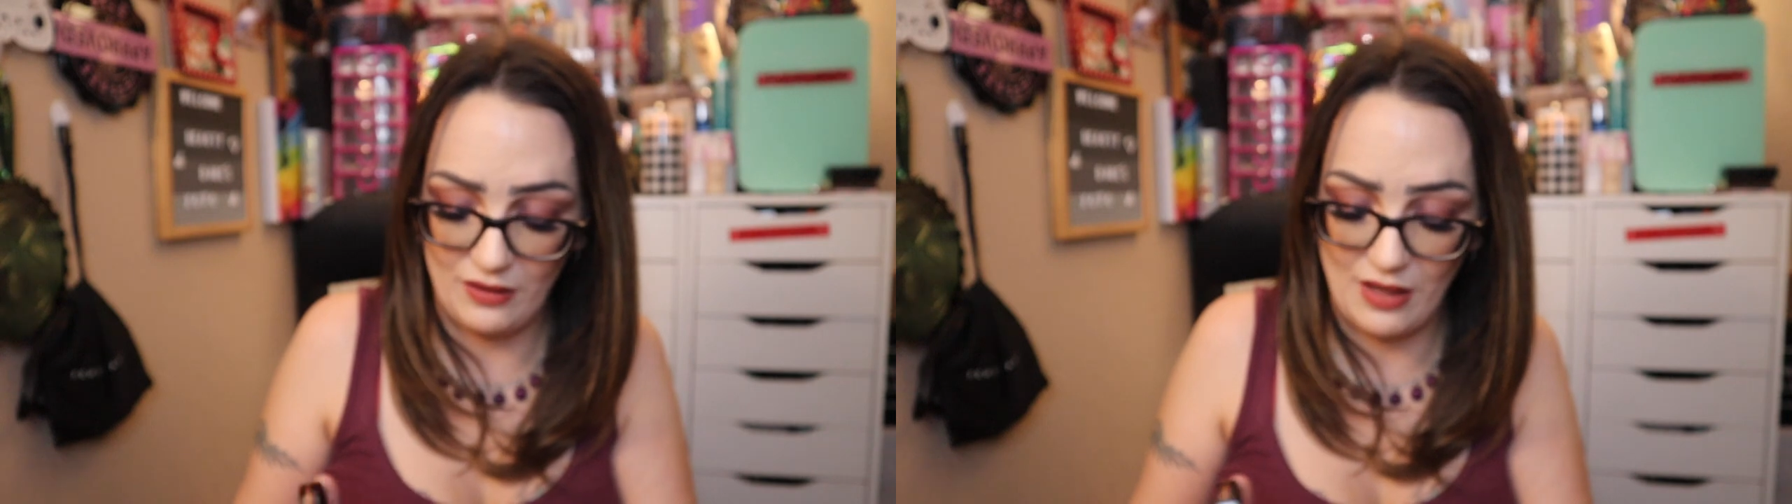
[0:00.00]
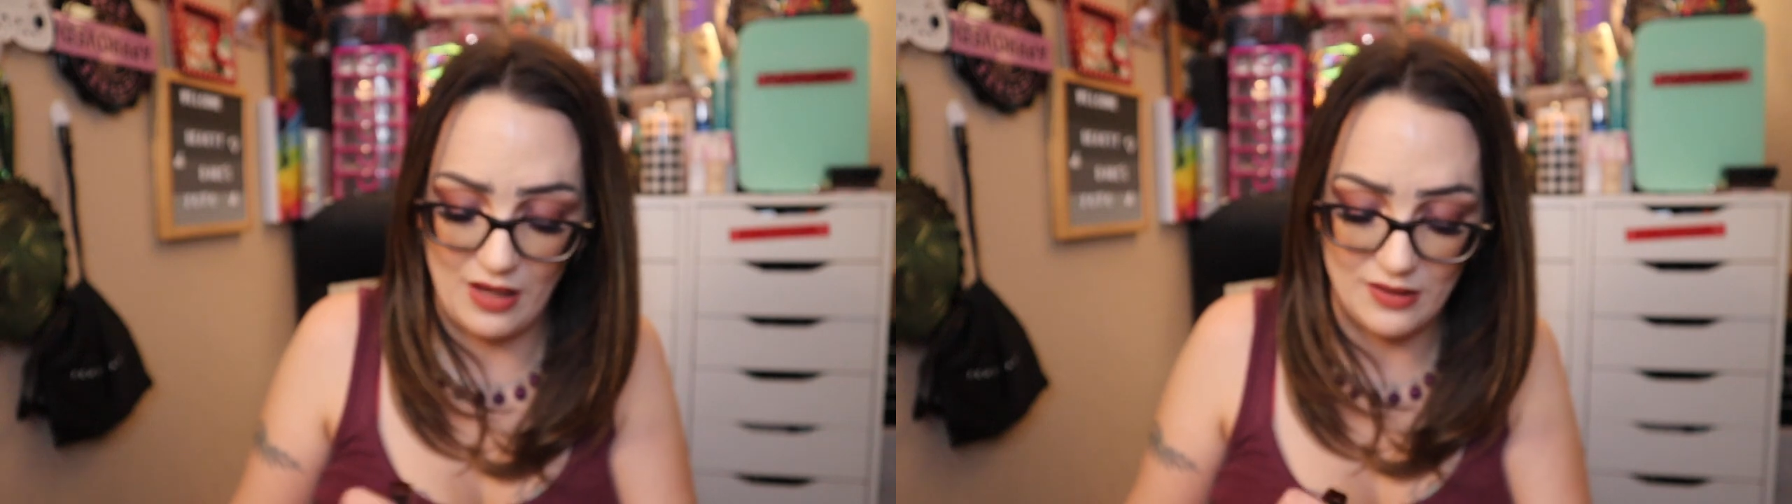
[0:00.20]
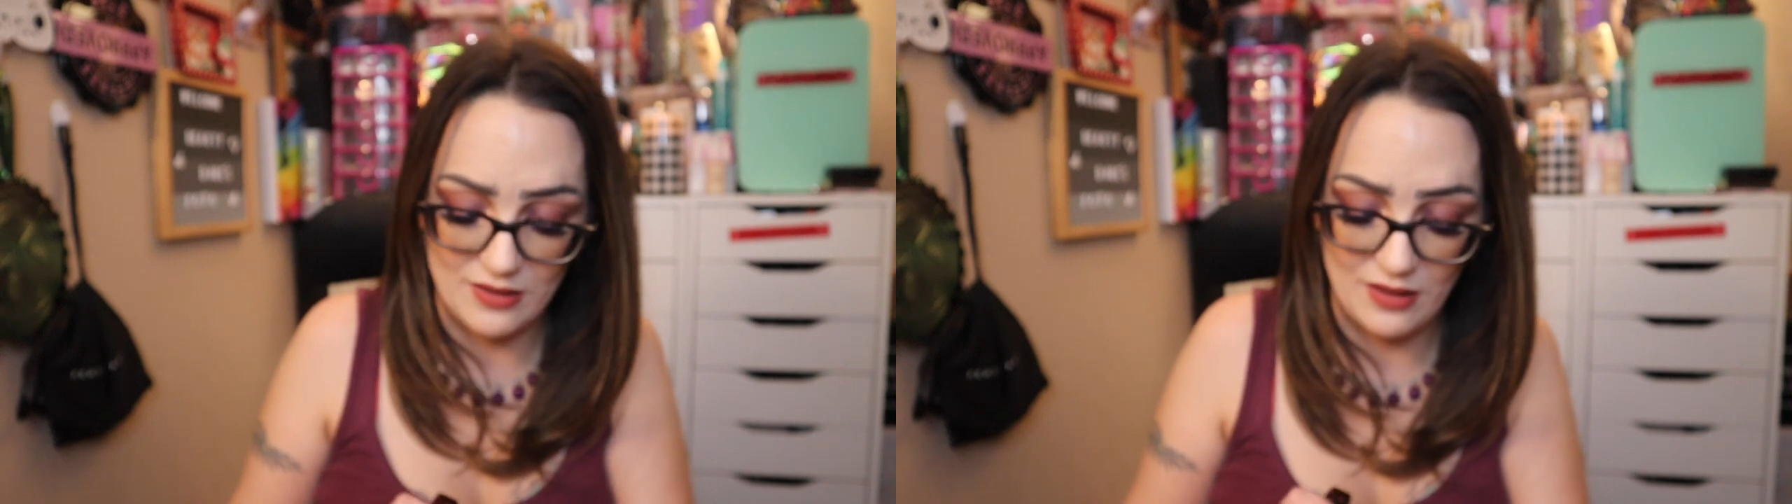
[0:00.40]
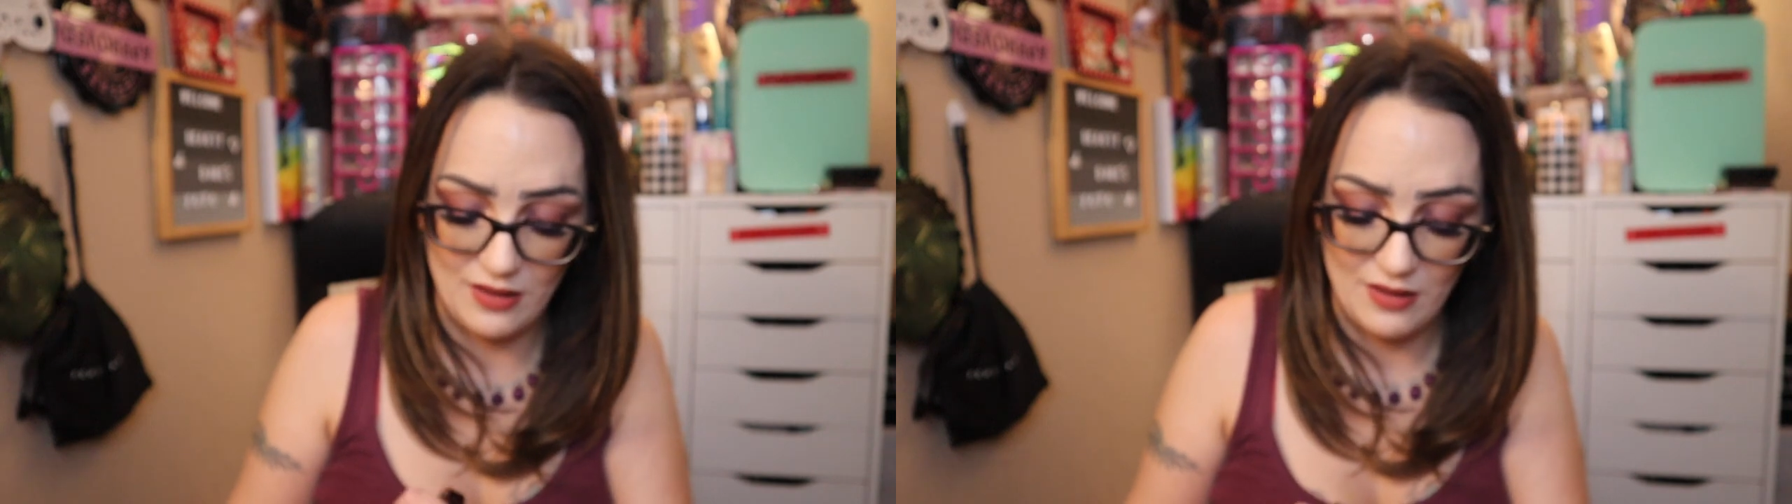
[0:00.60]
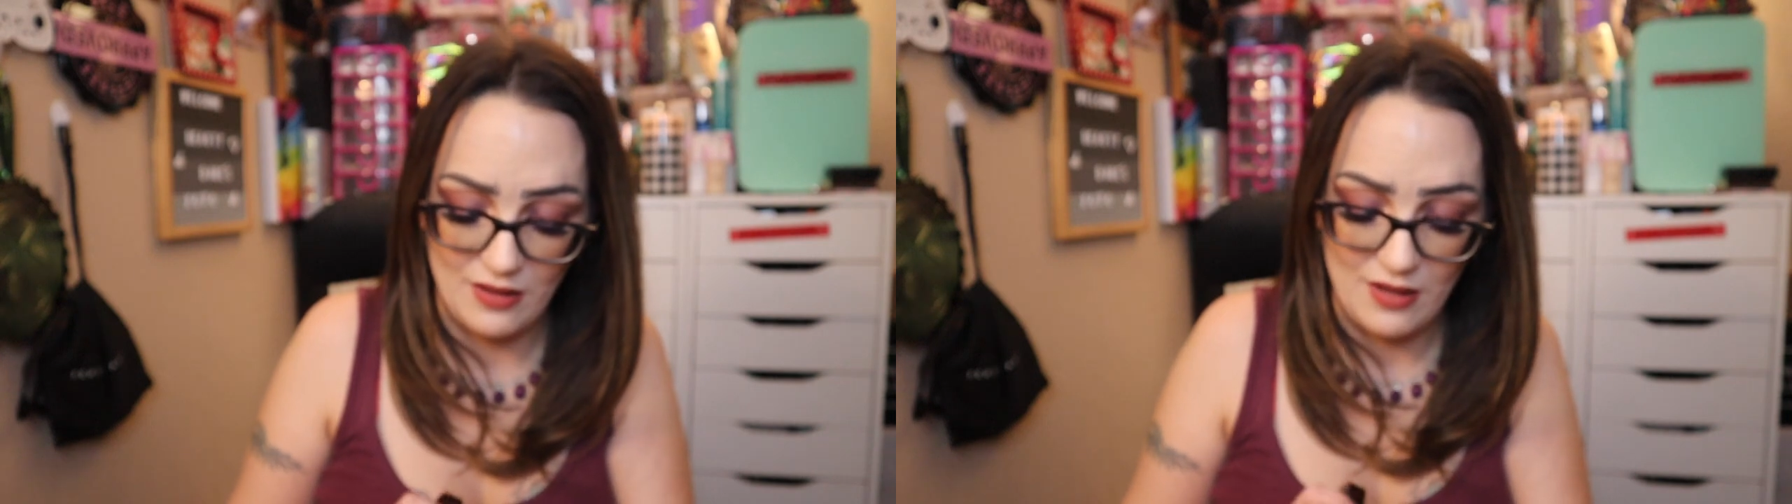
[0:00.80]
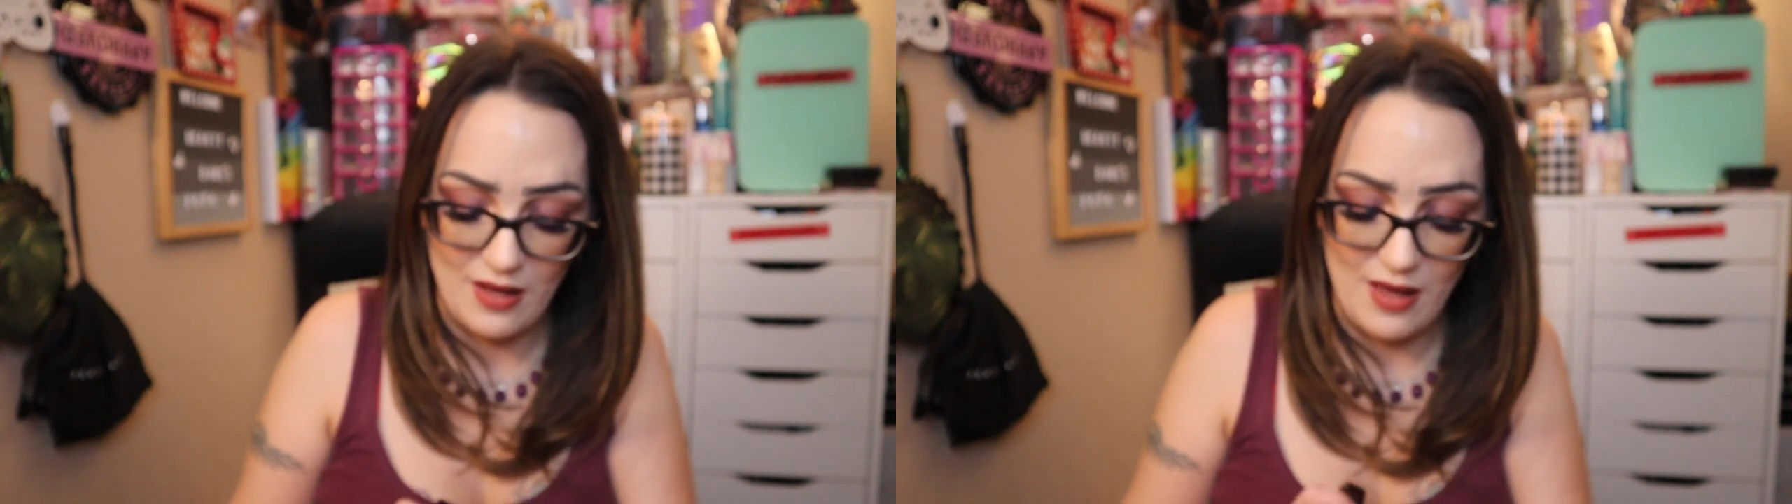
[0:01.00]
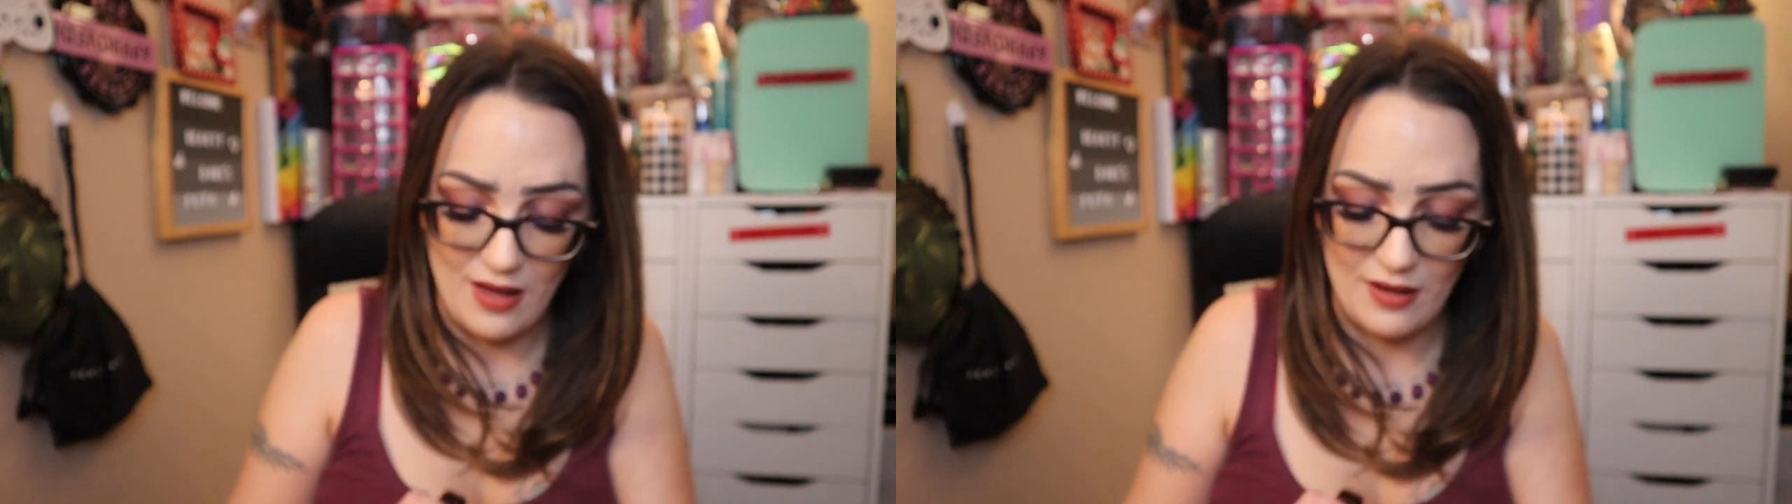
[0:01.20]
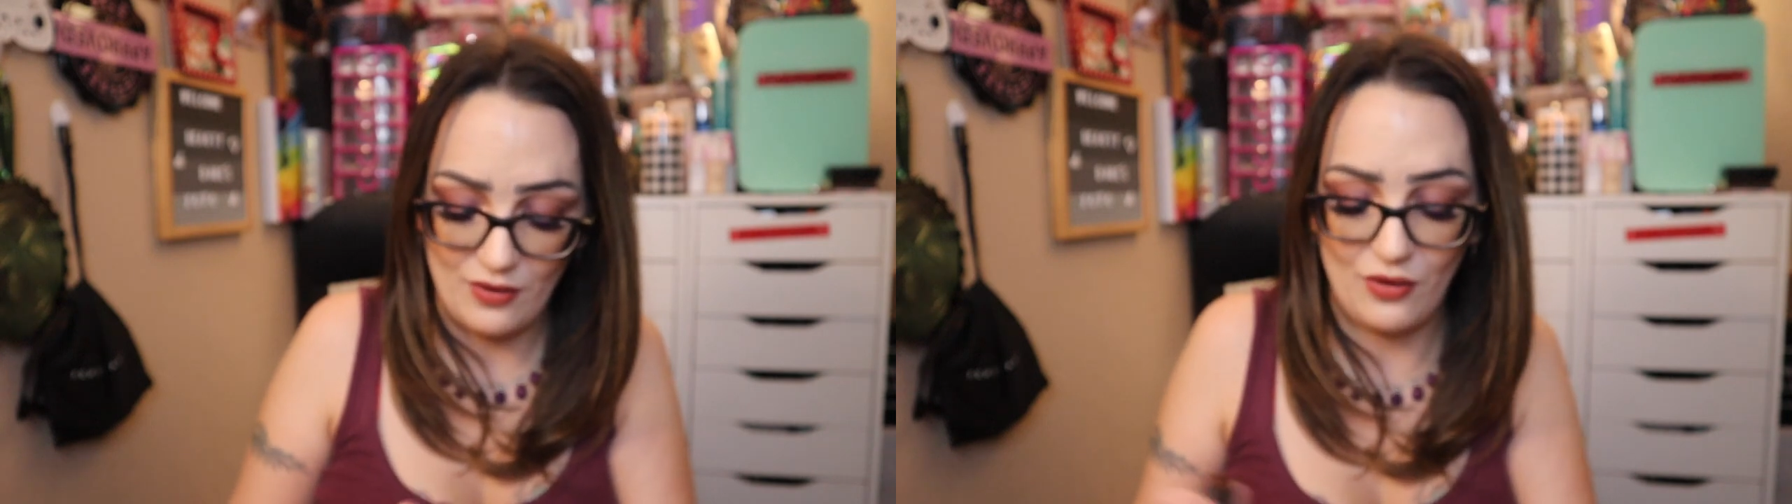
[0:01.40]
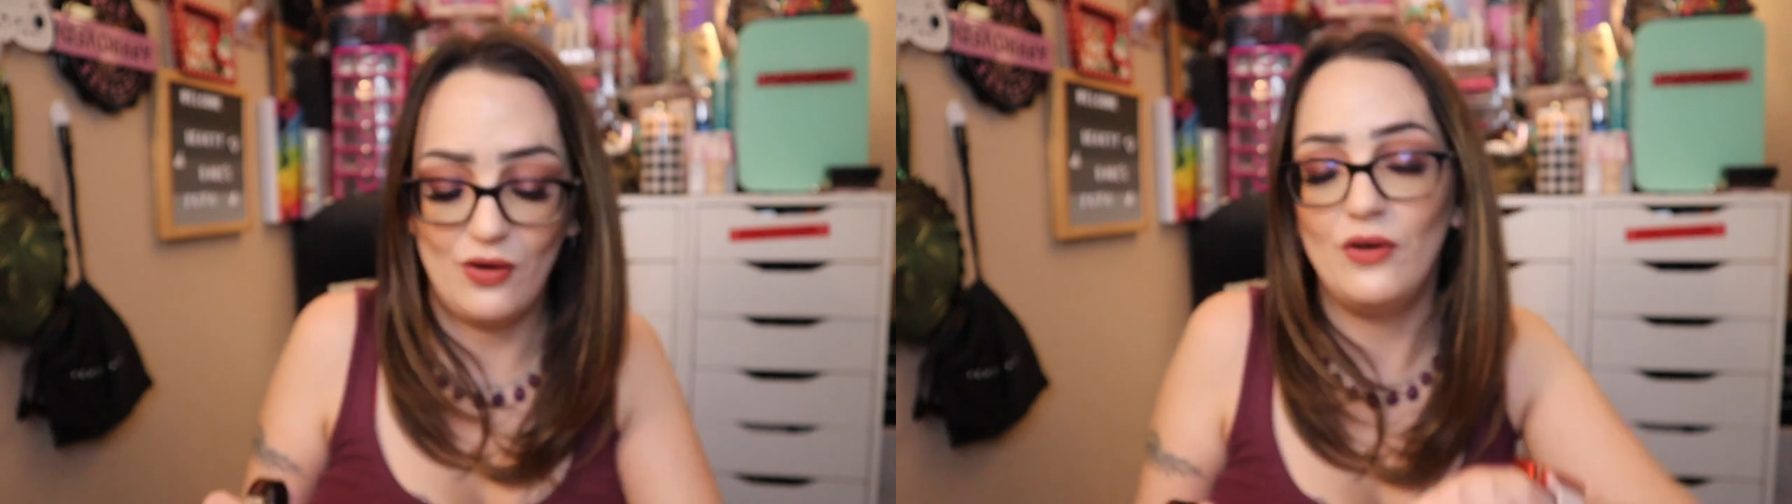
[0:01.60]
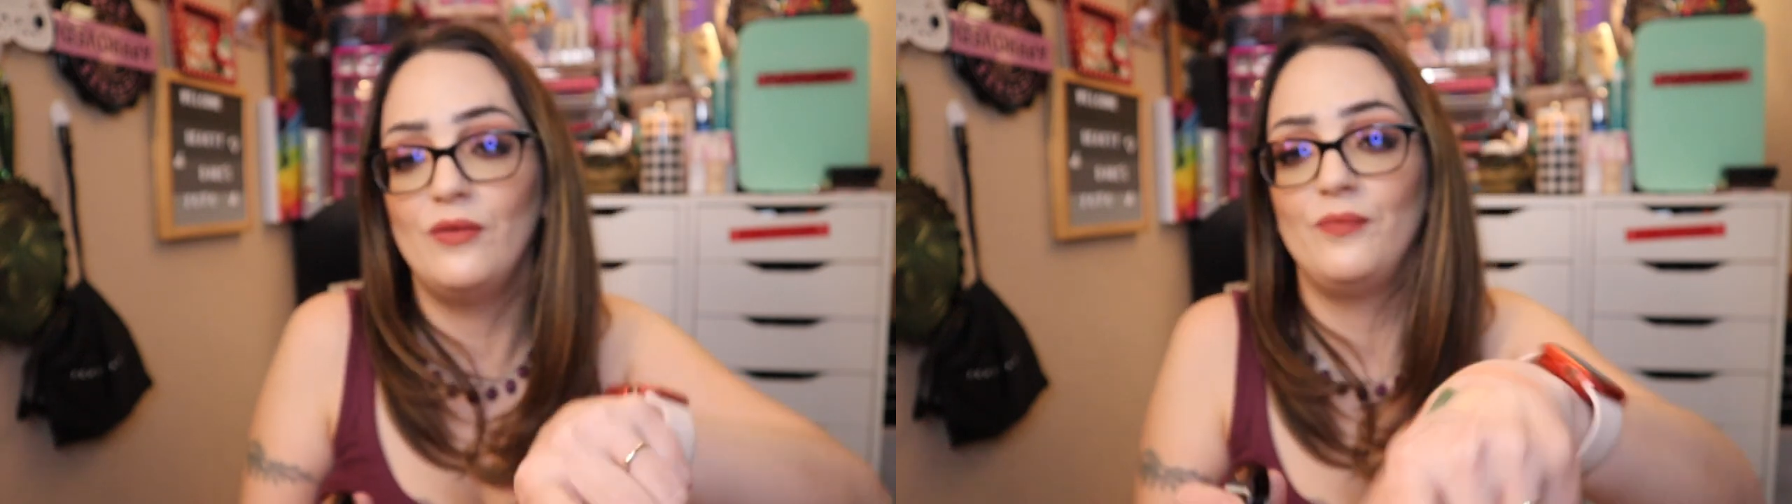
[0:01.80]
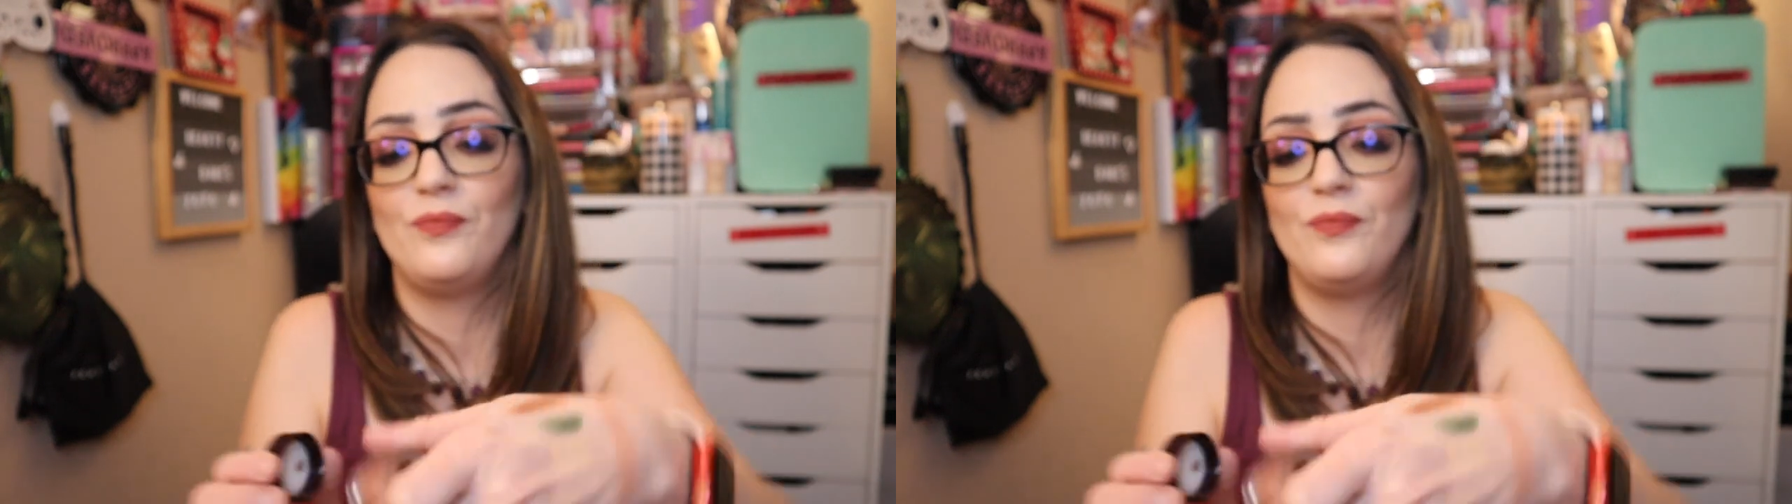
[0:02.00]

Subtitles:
lot at all.